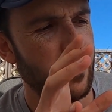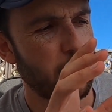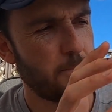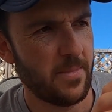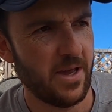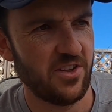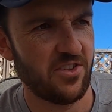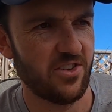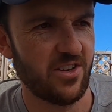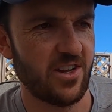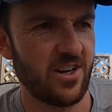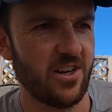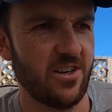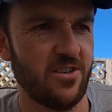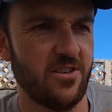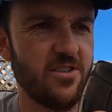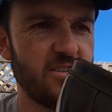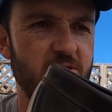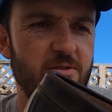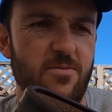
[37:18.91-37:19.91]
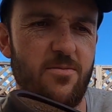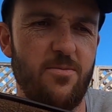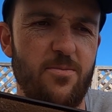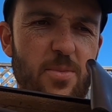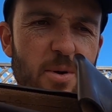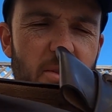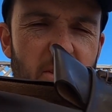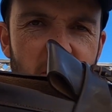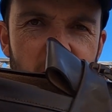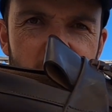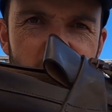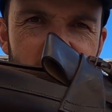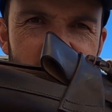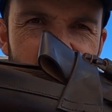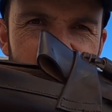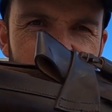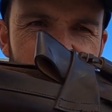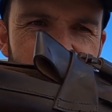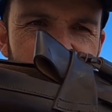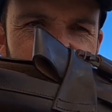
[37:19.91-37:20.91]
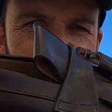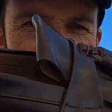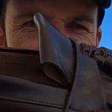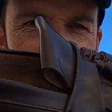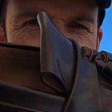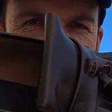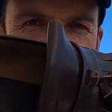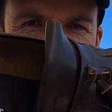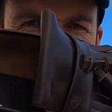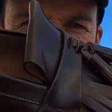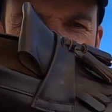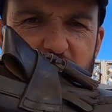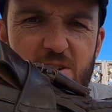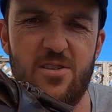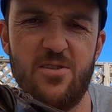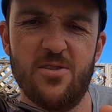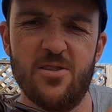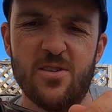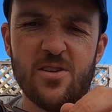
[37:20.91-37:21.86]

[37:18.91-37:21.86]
made in England, but they are kind of like a loafer